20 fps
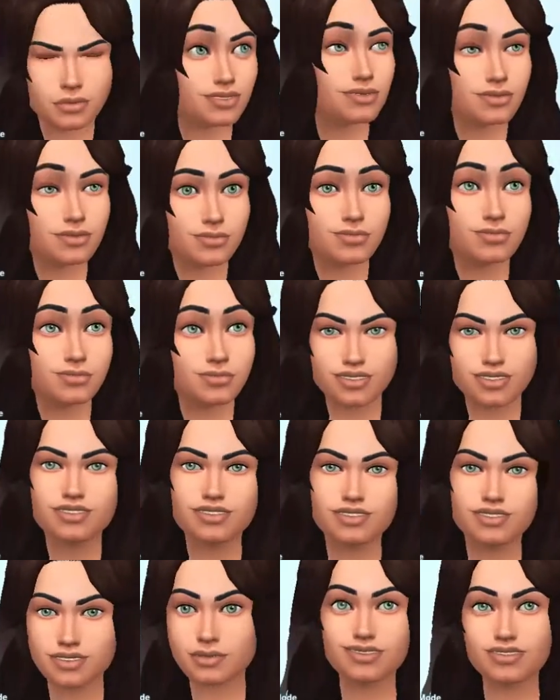build,
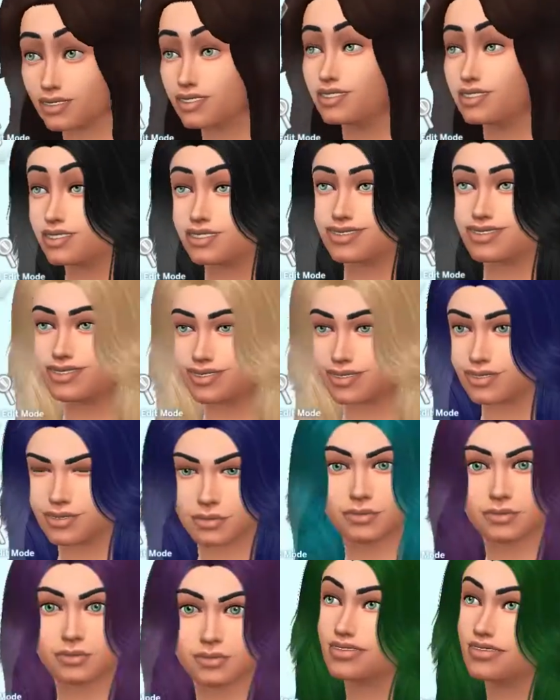to a cause that we
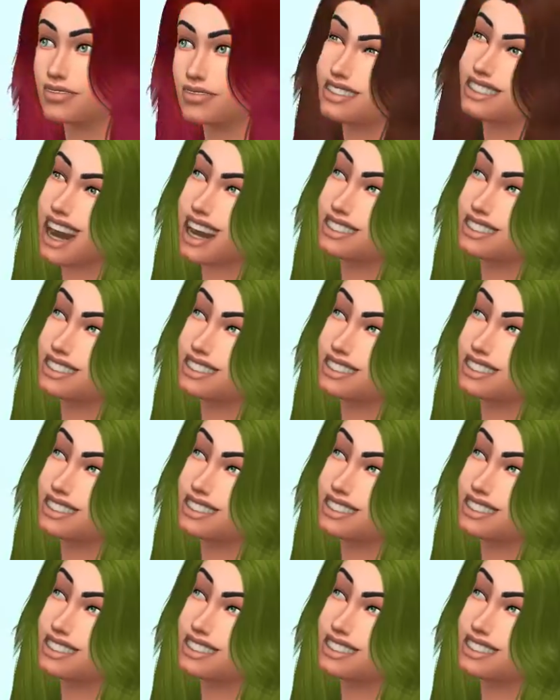feel dear.